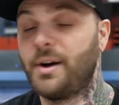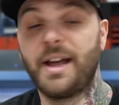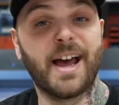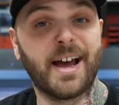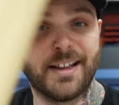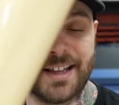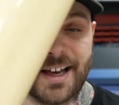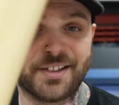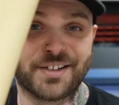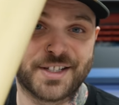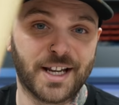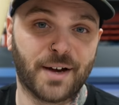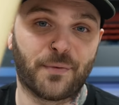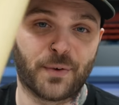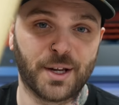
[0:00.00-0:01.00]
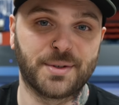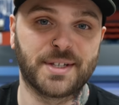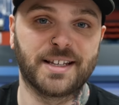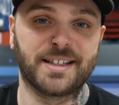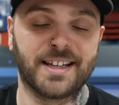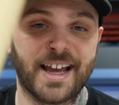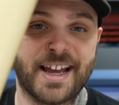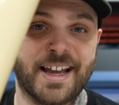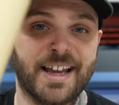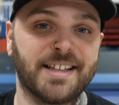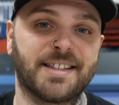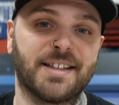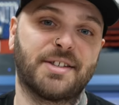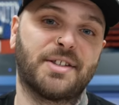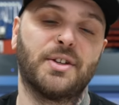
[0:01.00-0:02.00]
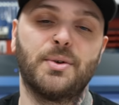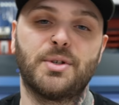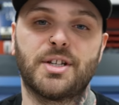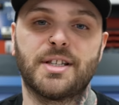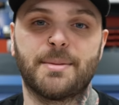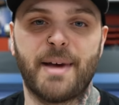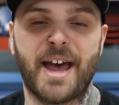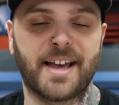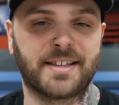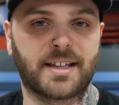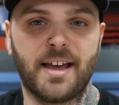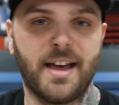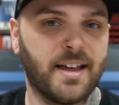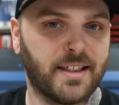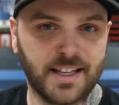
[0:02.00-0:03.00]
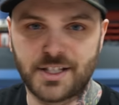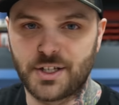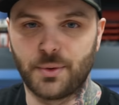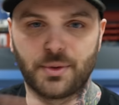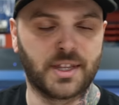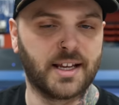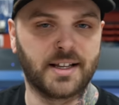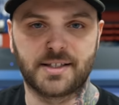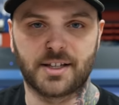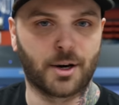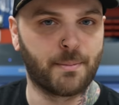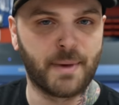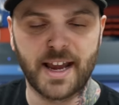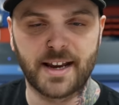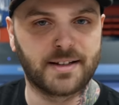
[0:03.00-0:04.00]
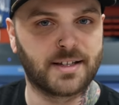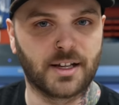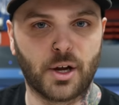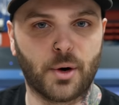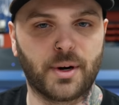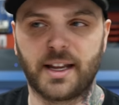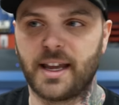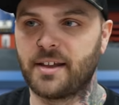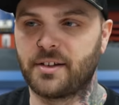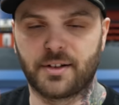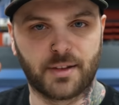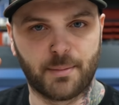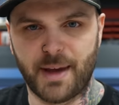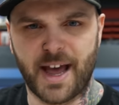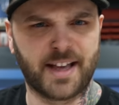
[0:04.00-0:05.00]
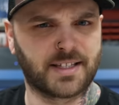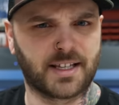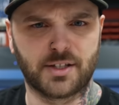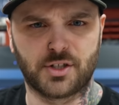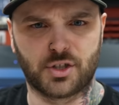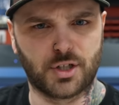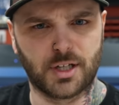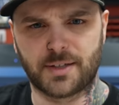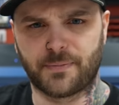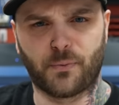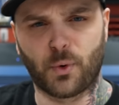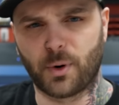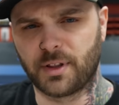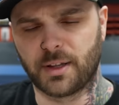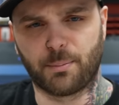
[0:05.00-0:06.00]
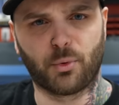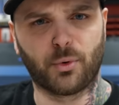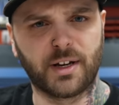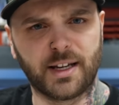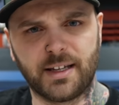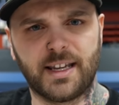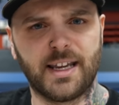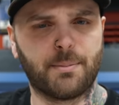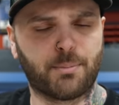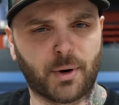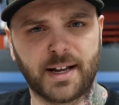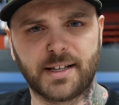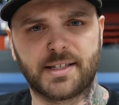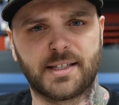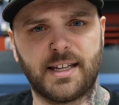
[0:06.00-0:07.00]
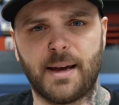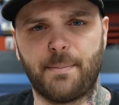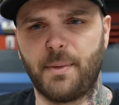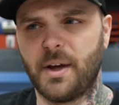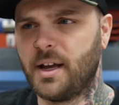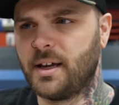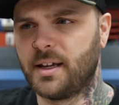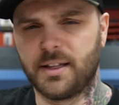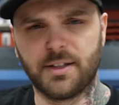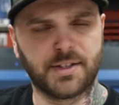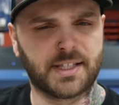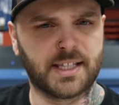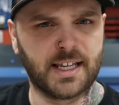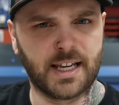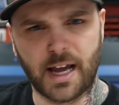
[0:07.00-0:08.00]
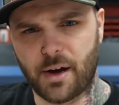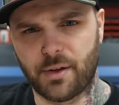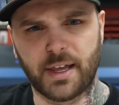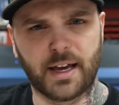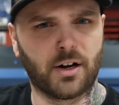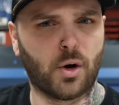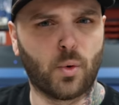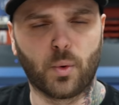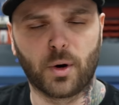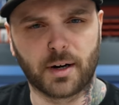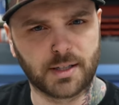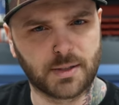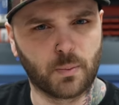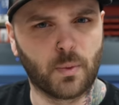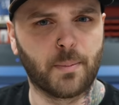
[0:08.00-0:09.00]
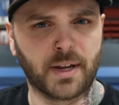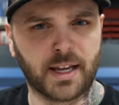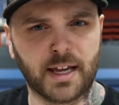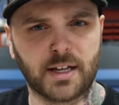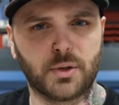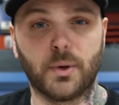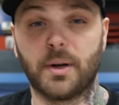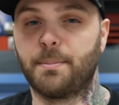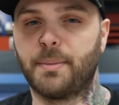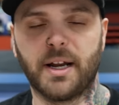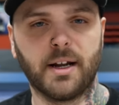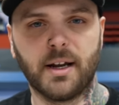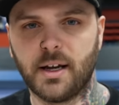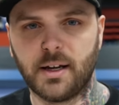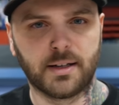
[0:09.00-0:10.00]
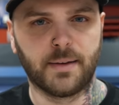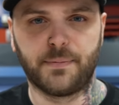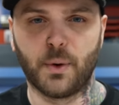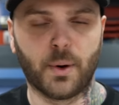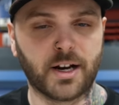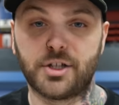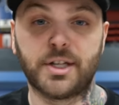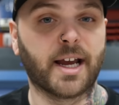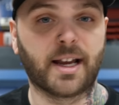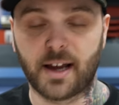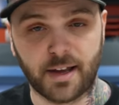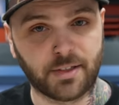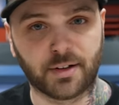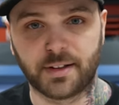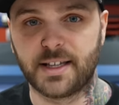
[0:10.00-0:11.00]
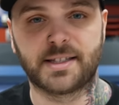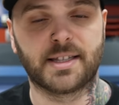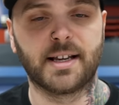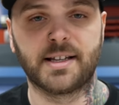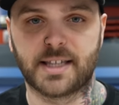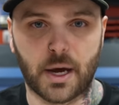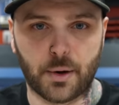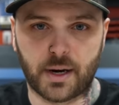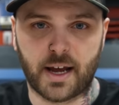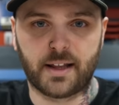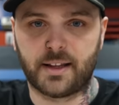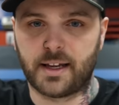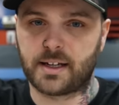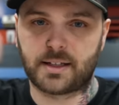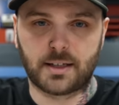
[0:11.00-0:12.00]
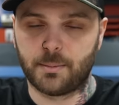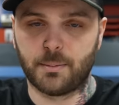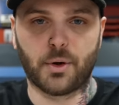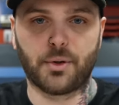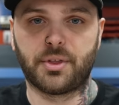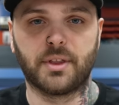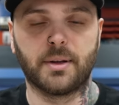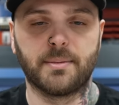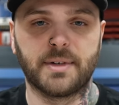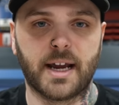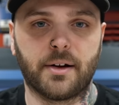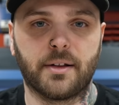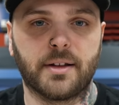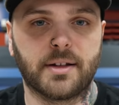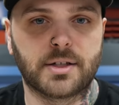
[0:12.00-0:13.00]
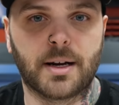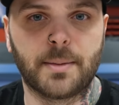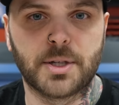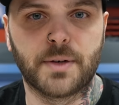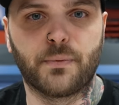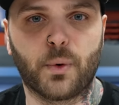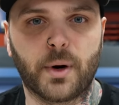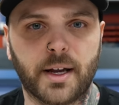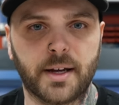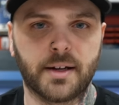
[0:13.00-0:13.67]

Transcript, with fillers: Oh yeah, and the other stuff we're using today is the Solutions Mask. These two things are made to go together. The mask is just for the pre-heat press step. You'll see how that all works when we get to it. But if you wanna check either of these things out, I linked both of them down in the description for you.